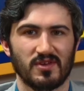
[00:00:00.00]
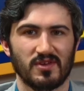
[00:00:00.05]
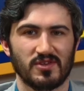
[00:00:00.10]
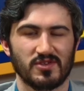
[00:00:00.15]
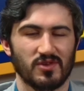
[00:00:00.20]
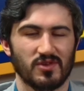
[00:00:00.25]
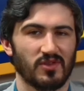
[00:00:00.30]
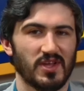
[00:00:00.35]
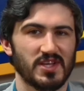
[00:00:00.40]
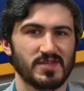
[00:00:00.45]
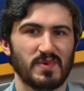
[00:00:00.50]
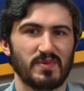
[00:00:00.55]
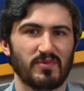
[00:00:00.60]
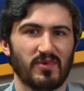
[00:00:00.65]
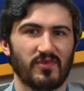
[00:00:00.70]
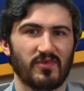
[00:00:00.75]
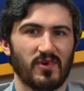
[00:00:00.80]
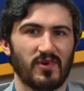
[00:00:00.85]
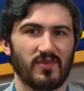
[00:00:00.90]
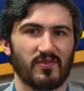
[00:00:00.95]
so less people
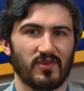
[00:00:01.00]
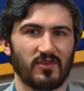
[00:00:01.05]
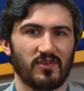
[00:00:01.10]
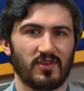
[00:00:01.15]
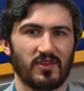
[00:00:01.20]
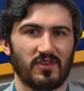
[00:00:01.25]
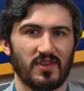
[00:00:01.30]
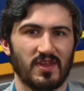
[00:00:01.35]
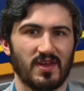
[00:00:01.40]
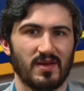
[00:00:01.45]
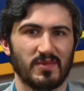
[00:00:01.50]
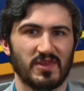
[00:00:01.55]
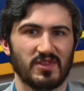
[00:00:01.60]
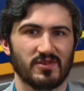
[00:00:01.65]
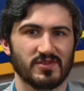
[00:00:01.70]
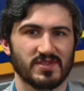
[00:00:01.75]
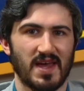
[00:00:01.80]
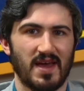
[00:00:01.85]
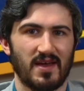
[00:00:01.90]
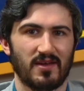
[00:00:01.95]
voted for him in
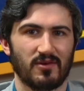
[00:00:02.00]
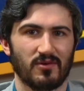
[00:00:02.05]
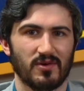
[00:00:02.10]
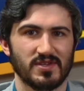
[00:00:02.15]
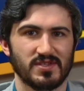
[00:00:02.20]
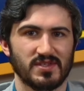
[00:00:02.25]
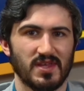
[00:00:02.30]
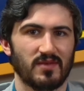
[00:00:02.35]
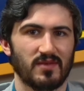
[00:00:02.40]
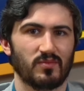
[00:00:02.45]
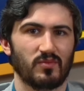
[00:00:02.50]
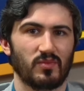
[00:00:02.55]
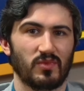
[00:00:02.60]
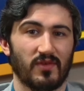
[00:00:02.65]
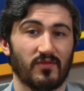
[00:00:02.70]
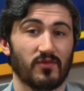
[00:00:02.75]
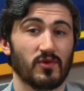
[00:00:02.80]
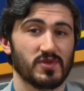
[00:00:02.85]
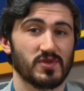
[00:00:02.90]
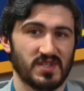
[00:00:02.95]
those categories than the
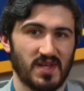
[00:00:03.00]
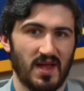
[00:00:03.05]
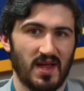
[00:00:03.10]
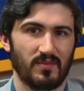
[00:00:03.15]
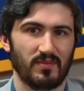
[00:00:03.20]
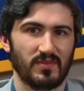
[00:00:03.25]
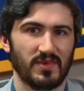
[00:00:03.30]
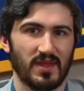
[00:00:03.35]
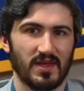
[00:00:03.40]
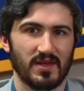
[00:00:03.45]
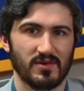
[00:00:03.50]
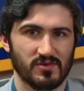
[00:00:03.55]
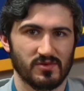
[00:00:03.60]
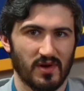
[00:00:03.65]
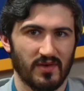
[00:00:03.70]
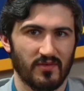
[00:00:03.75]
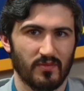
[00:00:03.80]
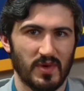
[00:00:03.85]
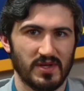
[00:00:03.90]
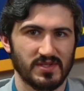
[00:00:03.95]
first time that he was
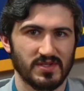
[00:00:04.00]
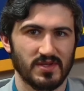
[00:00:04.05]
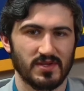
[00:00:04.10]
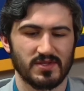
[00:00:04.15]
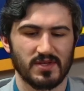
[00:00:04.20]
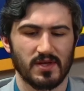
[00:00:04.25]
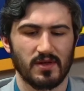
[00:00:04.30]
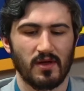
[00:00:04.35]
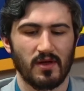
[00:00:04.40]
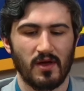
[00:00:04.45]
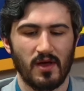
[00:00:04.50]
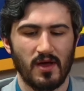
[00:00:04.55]
running for presidency.